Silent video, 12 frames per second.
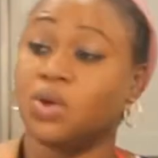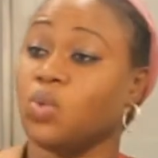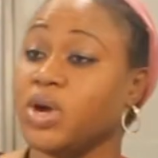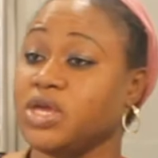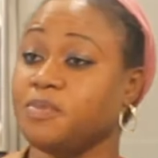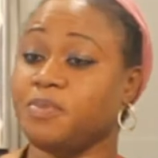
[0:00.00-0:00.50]

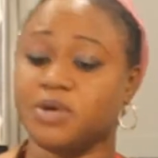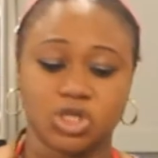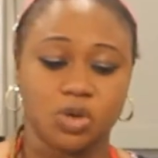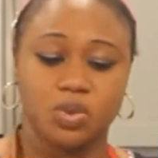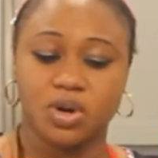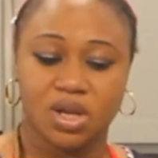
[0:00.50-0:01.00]
When you put
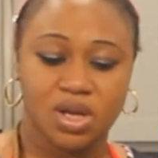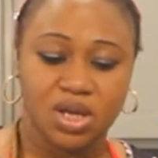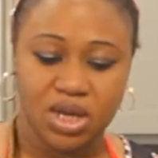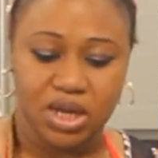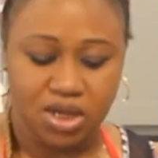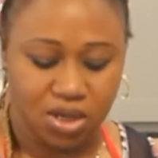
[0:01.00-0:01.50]
your water
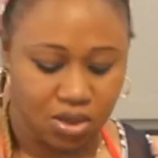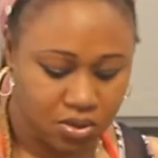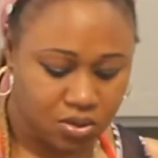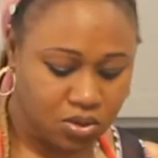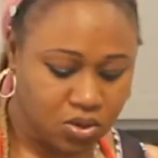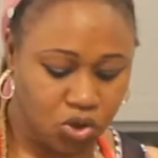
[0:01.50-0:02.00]
in,
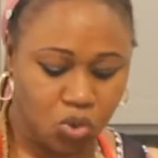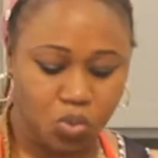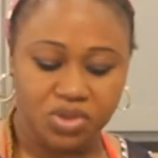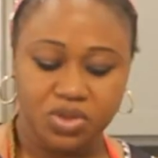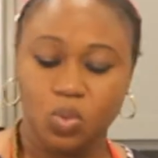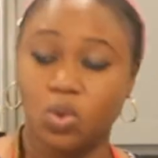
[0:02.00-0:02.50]
you
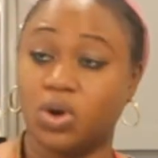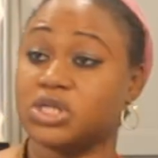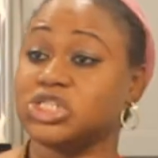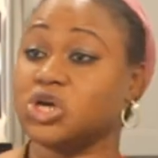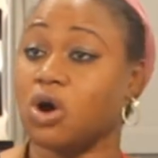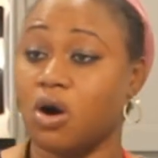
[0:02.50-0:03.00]
want the water
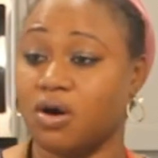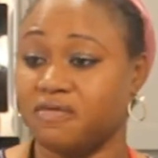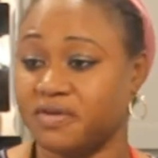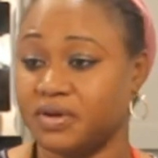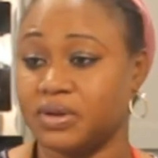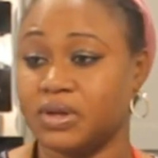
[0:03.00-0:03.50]
to
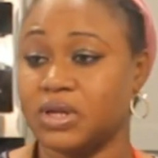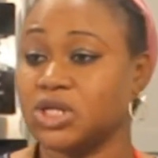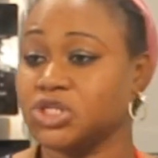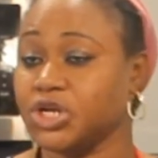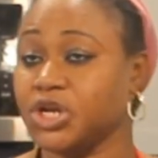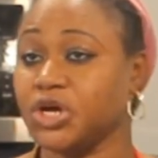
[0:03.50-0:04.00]
cover.
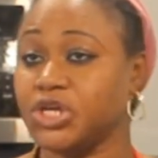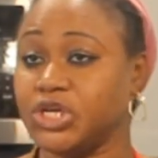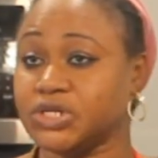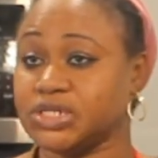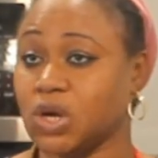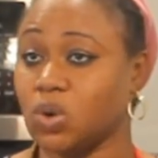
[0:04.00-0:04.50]
Do not
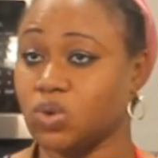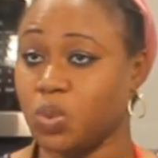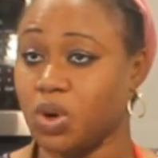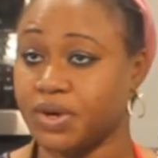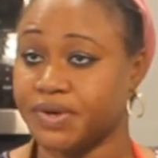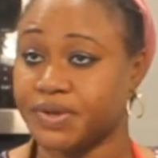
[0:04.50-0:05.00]
use cold
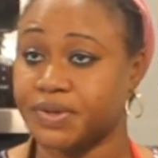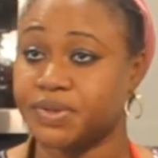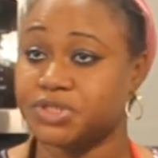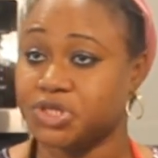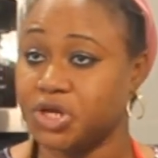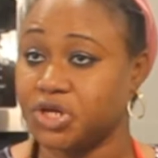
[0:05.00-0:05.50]
water,
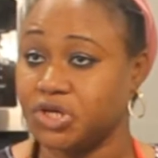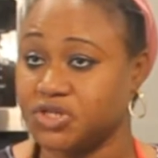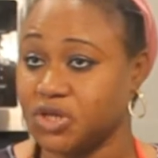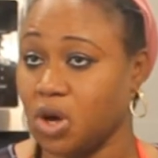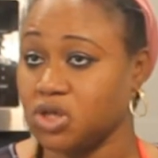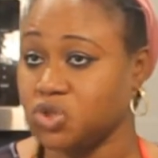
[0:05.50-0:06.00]
do not
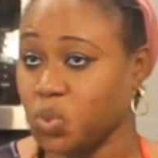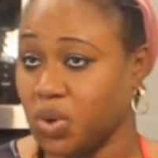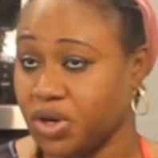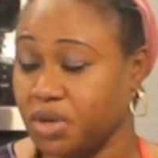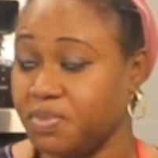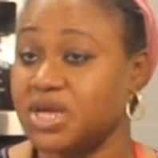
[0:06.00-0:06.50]
use hot
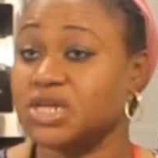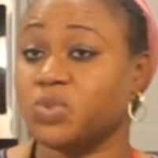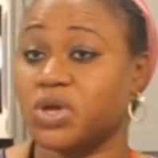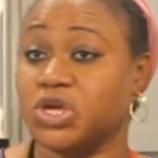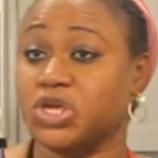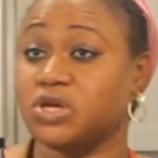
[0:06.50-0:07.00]
water, because
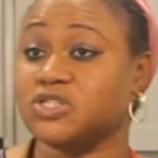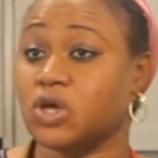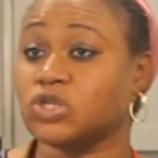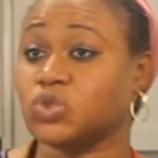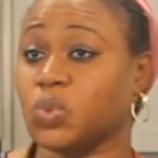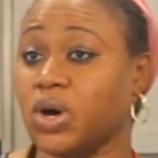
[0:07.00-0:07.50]
when you use
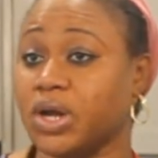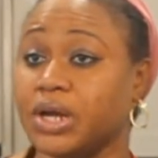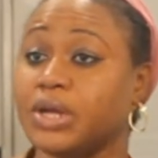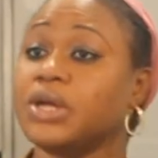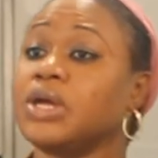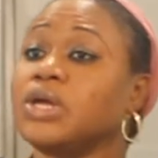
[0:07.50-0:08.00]
hot water,
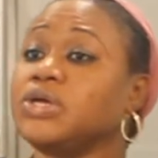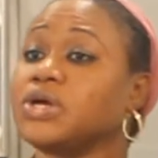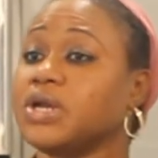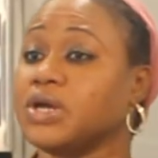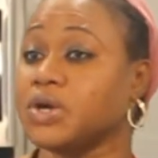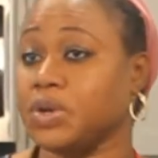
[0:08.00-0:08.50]
you're
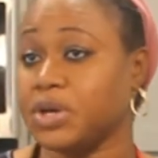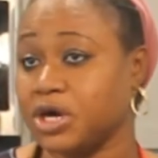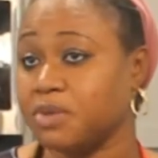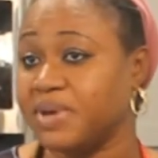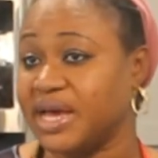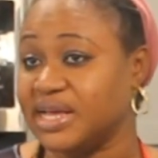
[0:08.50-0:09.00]
gonna cook
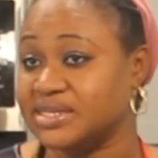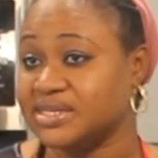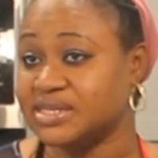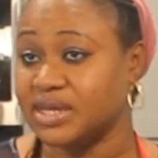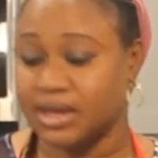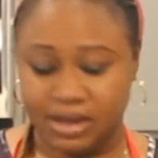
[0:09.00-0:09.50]
your
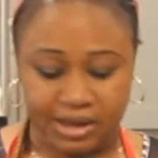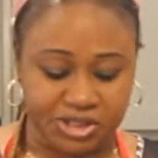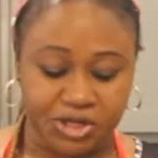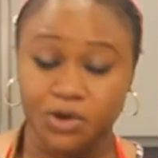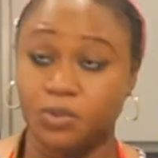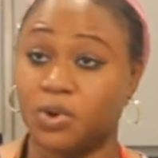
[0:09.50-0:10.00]
beans.
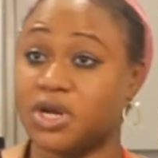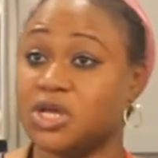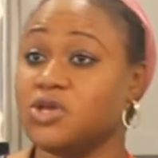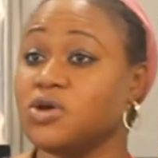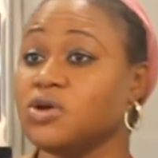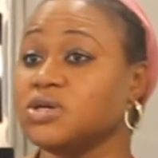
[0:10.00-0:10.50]
So you want to
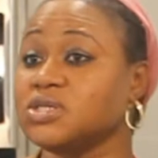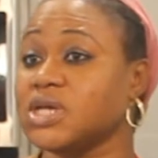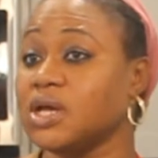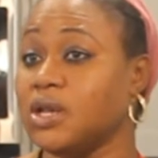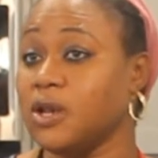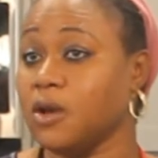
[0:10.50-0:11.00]
use
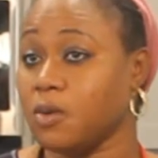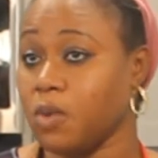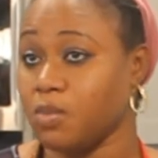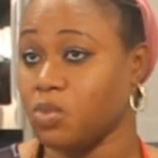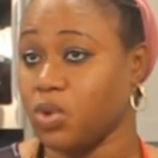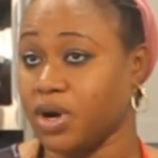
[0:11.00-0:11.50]
a
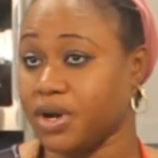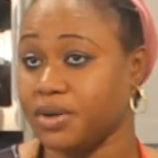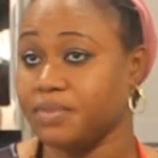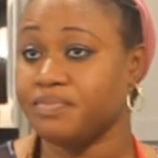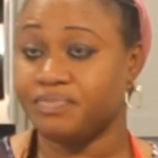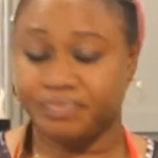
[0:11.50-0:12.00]
lukewarm water,
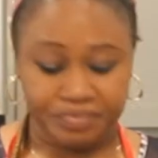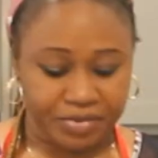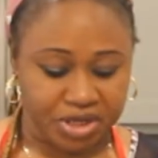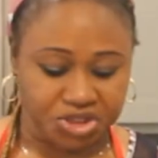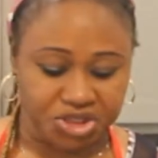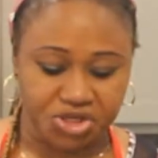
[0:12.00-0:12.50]

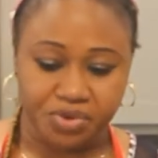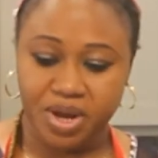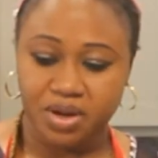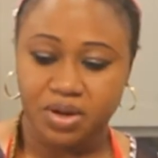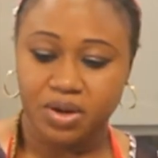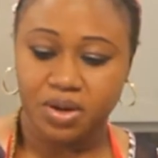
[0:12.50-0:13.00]
just your
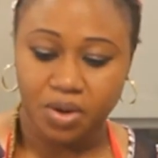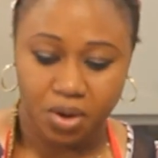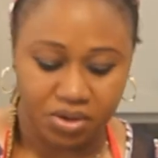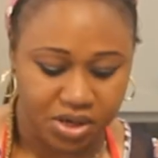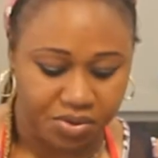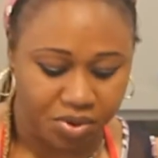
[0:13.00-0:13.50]
regular
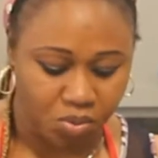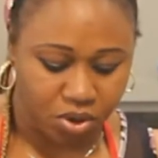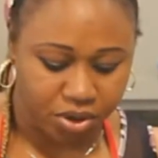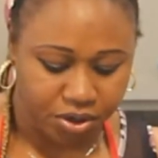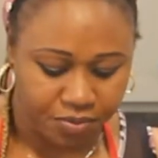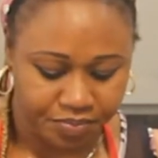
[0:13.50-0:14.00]
ordinary
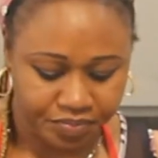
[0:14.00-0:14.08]
water.